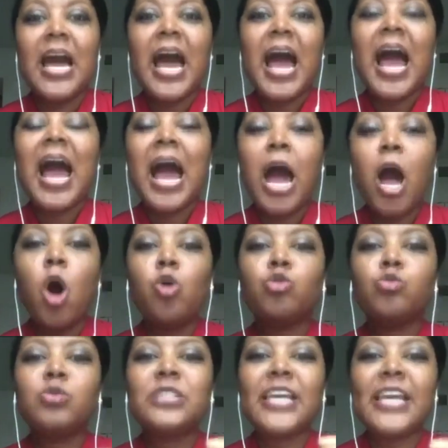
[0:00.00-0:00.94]

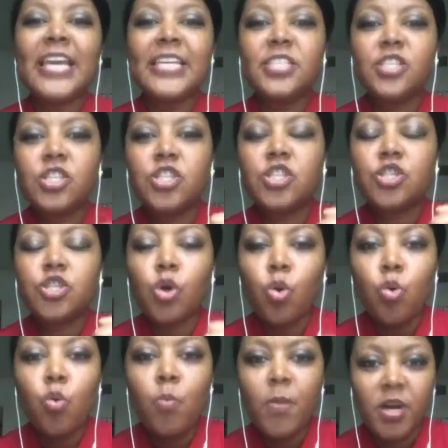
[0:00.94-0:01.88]
how they
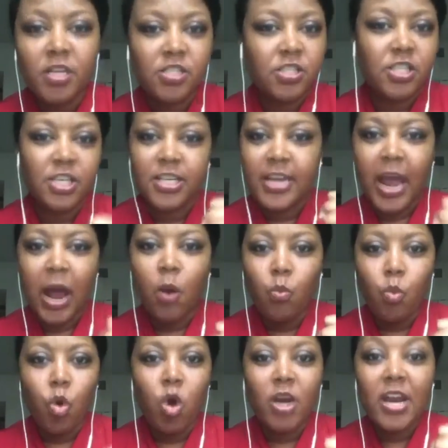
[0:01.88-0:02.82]
so much did
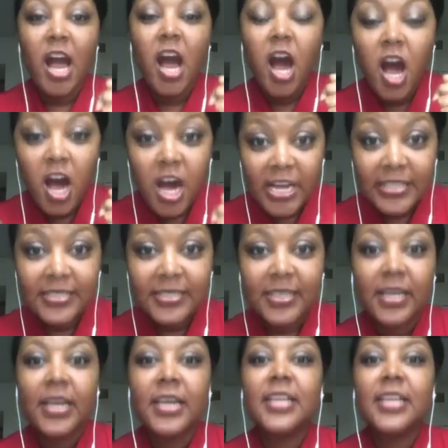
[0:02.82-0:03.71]
not want us